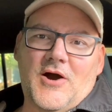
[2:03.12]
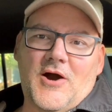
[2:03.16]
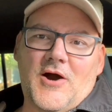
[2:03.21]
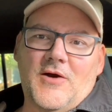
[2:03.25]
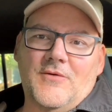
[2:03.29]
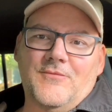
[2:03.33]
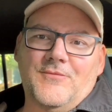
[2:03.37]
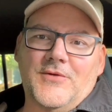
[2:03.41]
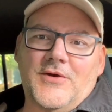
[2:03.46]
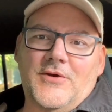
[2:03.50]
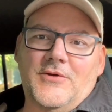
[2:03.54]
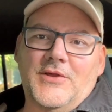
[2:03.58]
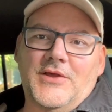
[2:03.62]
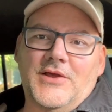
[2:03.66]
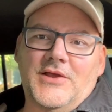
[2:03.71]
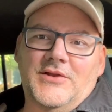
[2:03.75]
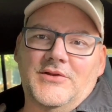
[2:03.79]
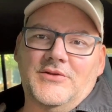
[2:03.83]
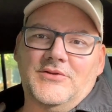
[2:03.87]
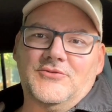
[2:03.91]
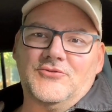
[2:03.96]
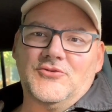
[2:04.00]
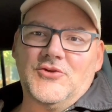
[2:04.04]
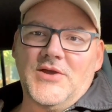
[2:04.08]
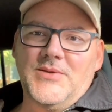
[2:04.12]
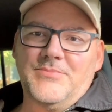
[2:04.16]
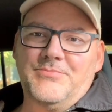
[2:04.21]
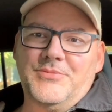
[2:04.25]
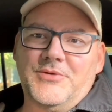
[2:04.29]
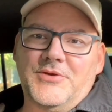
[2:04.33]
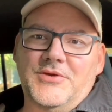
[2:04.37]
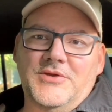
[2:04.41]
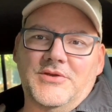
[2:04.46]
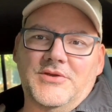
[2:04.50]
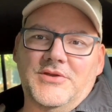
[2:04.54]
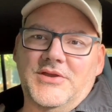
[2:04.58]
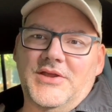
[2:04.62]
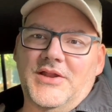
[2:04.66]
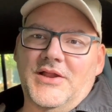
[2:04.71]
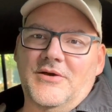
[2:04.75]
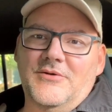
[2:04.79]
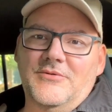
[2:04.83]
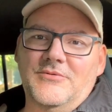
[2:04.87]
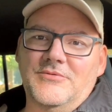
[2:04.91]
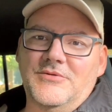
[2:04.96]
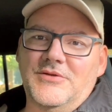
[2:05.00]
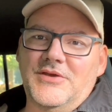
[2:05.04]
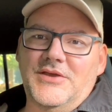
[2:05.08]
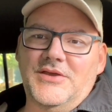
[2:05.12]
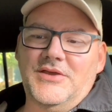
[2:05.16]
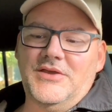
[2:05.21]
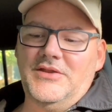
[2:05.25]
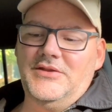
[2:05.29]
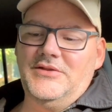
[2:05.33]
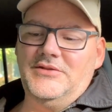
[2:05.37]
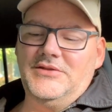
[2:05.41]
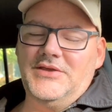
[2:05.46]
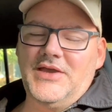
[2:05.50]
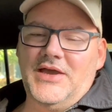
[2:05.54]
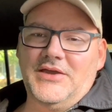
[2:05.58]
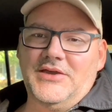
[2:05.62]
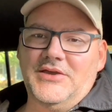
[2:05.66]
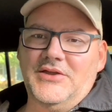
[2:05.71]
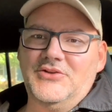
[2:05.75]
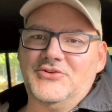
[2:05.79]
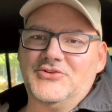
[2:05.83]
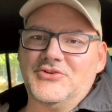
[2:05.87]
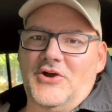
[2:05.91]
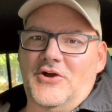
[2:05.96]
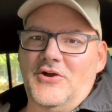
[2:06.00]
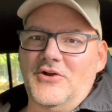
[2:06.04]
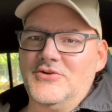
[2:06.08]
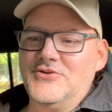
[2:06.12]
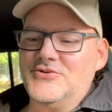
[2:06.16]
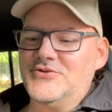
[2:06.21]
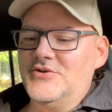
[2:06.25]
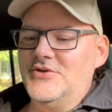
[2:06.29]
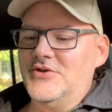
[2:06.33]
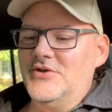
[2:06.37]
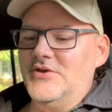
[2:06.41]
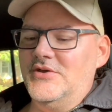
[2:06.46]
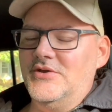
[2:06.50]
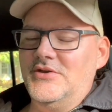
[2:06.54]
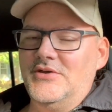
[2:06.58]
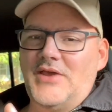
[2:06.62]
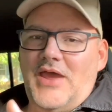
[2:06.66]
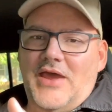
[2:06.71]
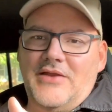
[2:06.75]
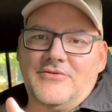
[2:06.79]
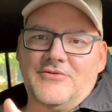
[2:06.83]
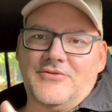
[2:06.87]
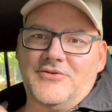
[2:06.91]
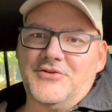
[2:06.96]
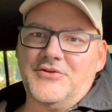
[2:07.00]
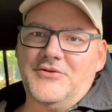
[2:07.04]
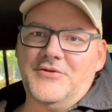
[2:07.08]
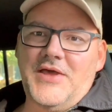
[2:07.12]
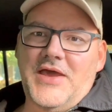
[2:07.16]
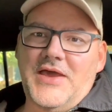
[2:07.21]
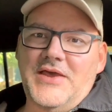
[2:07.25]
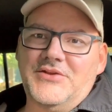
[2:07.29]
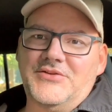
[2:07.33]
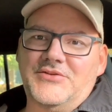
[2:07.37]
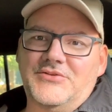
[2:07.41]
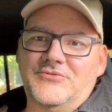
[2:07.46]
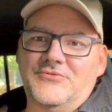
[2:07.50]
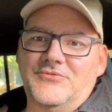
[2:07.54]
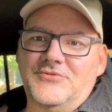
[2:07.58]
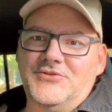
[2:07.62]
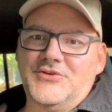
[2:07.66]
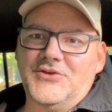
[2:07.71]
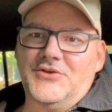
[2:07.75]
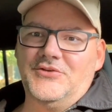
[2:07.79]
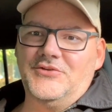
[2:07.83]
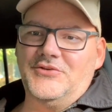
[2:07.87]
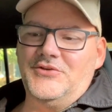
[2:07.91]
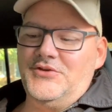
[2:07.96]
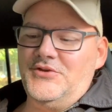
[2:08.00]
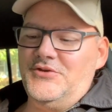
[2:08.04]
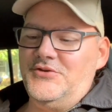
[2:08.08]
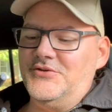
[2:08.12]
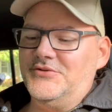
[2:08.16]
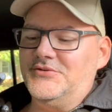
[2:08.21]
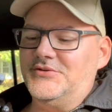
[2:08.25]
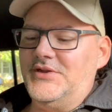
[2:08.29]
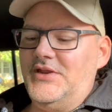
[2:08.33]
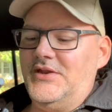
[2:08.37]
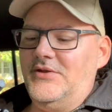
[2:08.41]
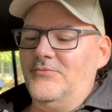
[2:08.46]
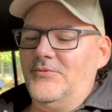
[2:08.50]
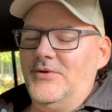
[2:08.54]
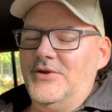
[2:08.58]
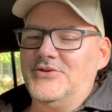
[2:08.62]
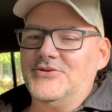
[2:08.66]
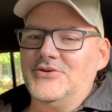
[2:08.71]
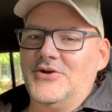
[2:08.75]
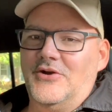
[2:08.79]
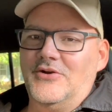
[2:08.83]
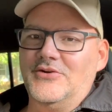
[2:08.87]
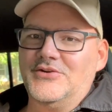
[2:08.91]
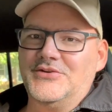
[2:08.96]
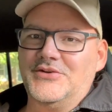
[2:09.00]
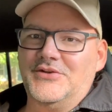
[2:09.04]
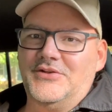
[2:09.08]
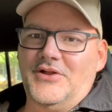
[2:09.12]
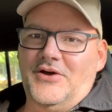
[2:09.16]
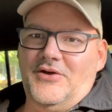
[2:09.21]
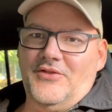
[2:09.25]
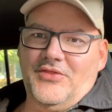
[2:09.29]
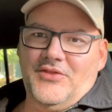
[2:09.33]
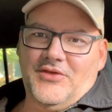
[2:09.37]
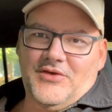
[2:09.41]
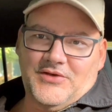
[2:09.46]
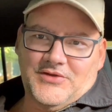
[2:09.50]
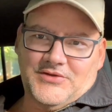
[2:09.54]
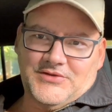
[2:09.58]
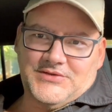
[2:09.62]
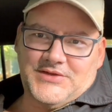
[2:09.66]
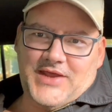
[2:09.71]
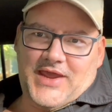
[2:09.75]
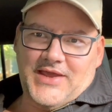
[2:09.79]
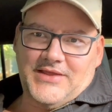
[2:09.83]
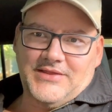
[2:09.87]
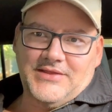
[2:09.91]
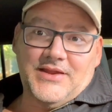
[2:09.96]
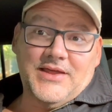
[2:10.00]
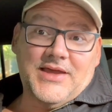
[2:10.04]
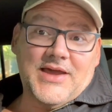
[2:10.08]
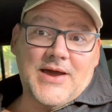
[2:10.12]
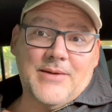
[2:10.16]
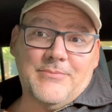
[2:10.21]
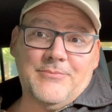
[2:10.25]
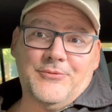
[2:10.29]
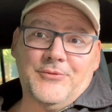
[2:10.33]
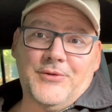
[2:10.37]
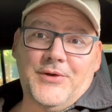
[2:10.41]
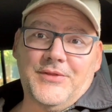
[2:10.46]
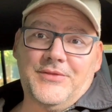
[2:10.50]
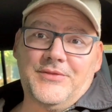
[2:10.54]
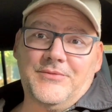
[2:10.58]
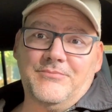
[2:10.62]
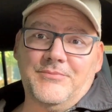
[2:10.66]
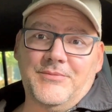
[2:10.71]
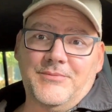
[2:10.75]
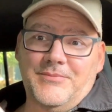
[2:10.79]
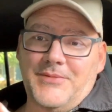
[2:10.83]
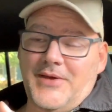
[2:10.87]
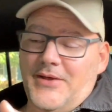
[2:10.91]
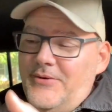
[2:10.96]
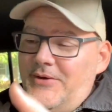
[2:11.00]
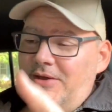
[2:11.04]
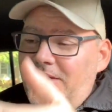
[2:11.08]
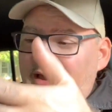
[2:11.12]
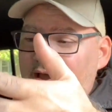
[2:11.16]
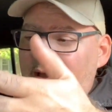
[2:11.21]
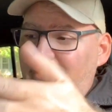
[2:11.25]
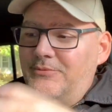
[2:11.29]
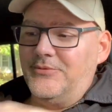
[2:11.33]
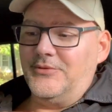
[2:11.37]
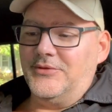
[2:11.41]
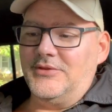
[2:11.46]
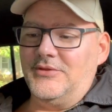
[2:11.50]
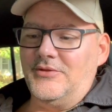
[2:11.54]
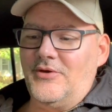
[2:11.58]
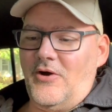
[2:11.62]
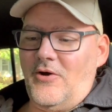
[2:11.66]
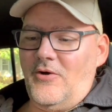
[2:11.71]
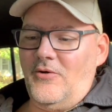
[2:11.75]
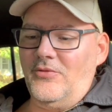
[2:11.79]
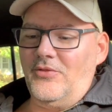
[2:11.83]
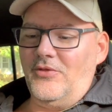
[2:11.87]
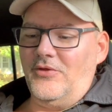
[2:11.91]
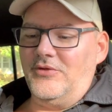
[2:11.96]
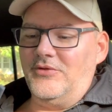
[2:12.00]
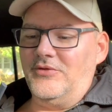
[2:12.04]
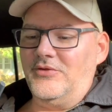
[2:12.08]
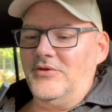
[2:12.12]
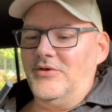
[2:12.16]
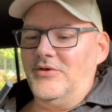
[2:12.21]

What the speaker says: off-roading trip, got good charge. After 2 days, you just need to recharge it on the stand that it comes with. By the way, it comes with all the